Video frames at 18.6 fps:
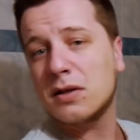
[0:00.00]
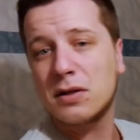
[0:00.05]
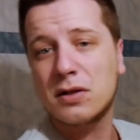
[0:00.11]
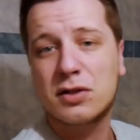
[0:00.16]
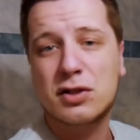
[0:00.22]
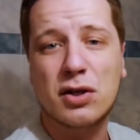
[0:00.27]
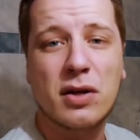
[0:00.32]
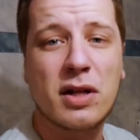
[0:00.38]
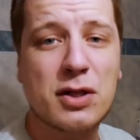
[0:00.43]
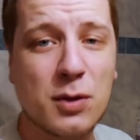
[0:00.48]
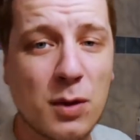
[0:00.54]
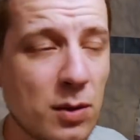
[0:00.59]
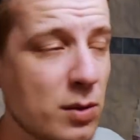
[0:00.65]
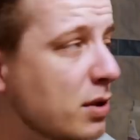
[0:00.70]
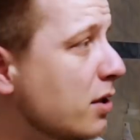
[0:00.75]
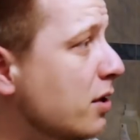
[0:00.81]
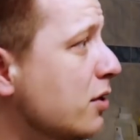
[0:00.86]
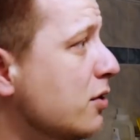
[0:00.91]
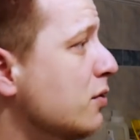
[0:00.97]
So that's what
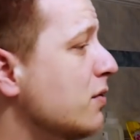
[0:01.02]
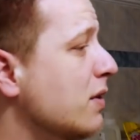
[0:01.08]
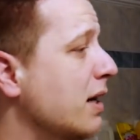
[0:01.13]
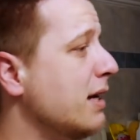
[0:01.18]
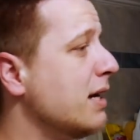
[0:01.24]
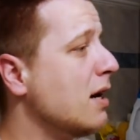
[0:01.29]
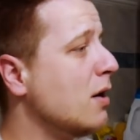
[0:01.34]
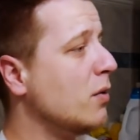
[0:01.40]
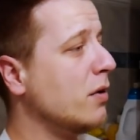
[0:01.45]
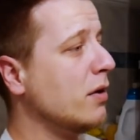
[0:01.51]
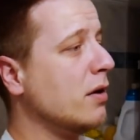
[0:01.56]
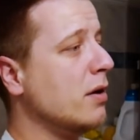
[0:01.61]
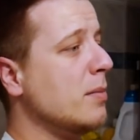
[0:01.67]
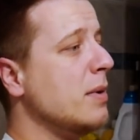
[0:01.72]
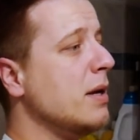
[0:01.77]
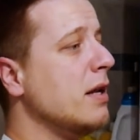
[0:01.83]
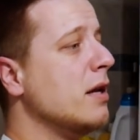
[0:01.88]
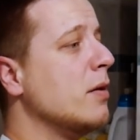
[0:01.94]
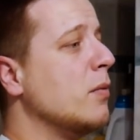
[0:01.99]
we're gonna do right now. We're gonna
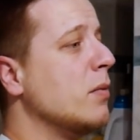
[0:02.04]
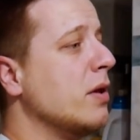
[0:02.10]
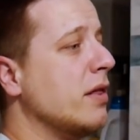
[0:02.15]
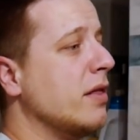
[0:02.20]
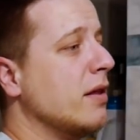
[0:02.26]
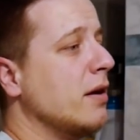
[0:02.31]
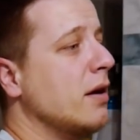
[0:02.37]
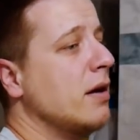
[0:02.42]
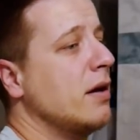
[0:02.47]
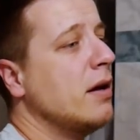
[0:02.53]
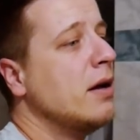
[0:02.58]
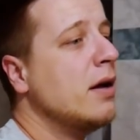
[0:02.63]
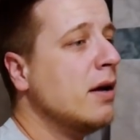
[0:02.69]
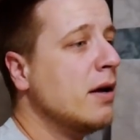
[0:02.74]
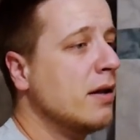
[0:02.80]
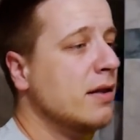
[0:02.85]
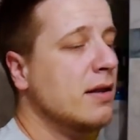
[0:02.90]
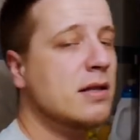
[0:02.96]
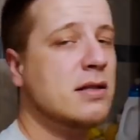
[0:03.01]
meet up with
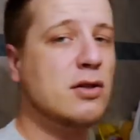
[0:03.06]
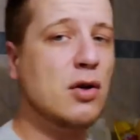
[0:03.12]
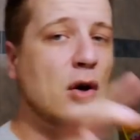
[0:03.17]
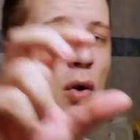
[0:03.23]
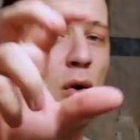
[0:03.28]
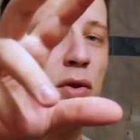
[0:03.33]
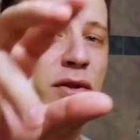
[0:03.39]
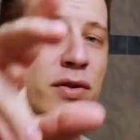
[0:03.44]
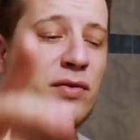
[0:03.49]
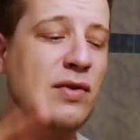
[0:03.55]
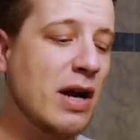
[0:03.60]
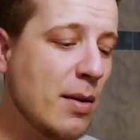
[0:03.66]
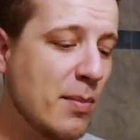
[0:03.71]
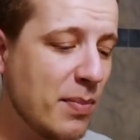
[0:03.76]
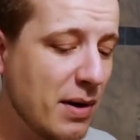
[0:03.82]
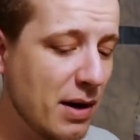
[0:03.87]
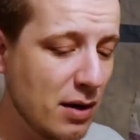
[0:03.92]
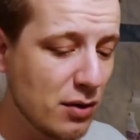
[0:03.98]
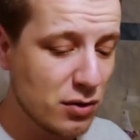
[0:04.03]
this golden
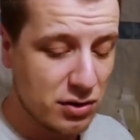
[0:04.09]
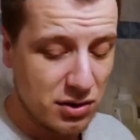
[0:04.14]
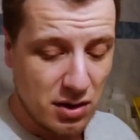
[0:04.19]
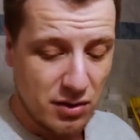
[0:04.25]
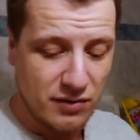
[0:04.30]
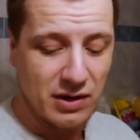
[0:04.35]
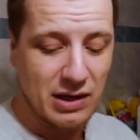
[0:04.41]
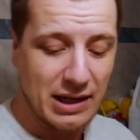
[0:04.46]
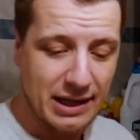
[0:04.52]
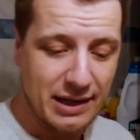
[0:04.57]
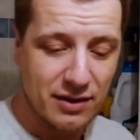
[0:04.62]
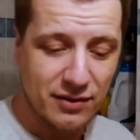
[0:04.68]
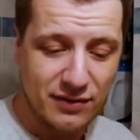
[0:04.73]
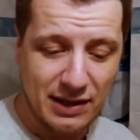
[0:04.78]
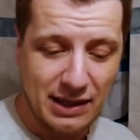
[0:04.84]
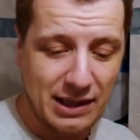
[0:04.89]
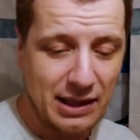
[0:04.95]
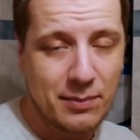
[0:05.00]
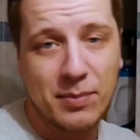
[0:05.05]
grandpa, who's not related
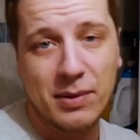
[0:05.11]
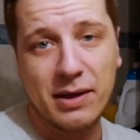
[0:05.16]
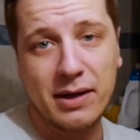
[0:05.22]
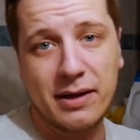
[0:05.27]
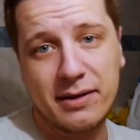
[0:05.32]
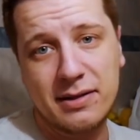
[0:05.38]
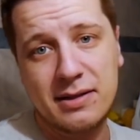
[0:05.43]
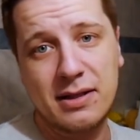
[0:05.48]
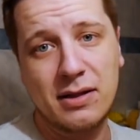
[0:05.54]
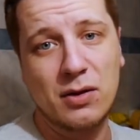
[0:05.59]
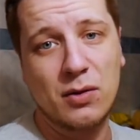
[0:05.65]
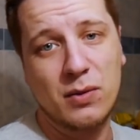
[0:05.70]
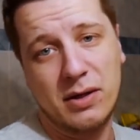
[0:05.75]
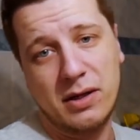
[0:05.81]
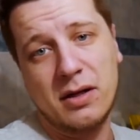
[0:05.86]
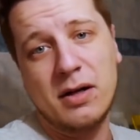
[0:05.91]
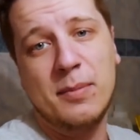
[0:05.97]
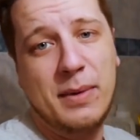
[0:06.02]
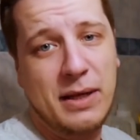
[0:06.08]
really, but still,
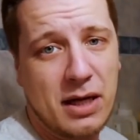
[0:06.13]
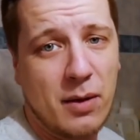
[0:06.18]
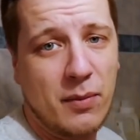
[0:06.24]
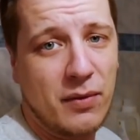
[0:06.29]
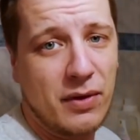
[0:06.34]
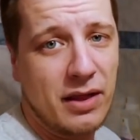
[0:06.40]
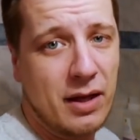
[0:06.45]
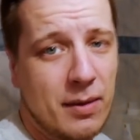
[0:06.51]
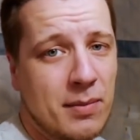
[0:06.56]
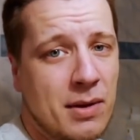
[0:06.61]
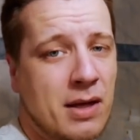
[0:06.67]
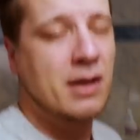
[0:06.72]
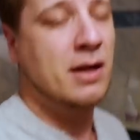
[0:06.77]
we're gonna meet up with him.